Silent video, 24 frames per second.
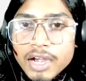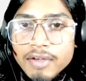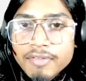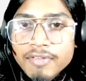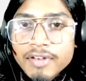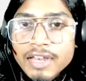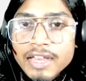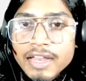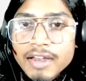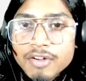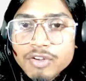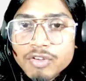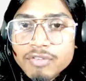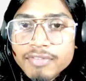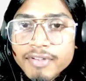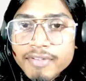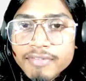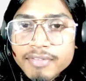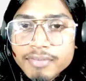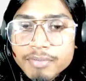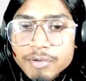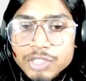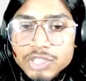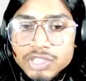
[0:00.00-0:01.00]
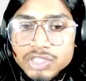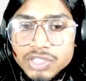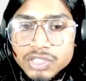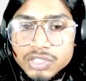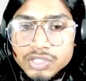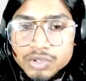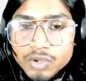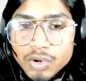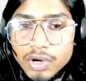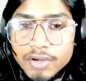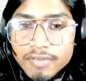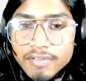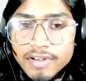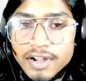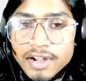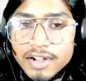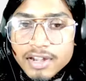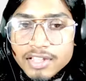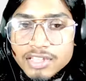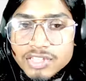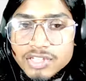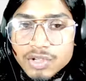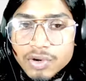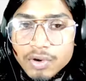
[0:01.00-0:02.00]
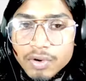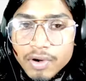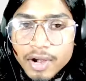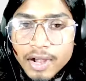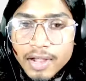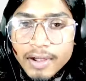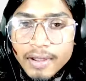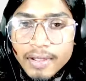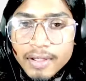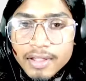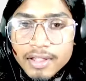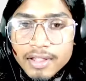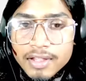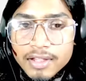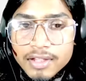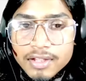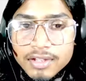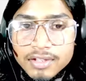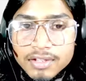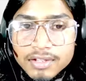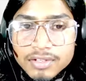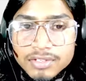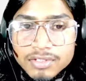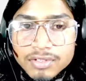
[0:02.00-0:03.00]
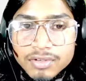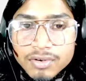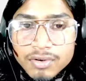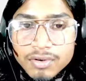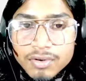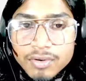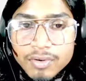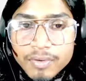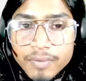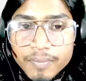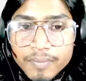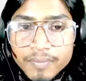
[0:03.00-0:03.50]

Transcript: It will get to 5th position, so it will return 0, right? So